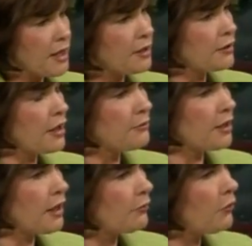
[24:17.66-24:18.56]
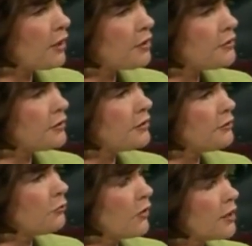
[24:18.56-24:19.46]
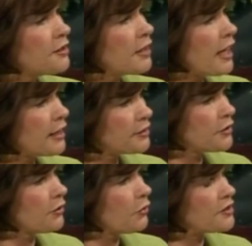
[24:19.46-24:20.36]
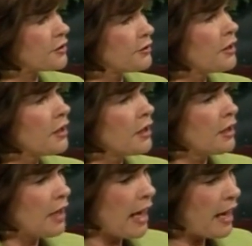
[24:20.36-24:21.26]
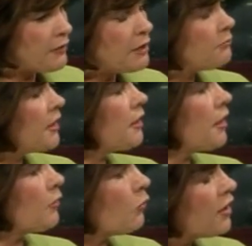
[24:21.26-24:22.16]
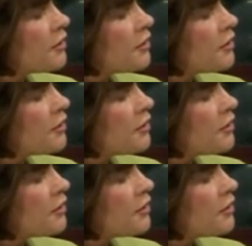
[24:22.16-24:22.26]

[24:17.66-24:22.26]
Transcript: out of time, and I wanted to ask you a question. Having been there, what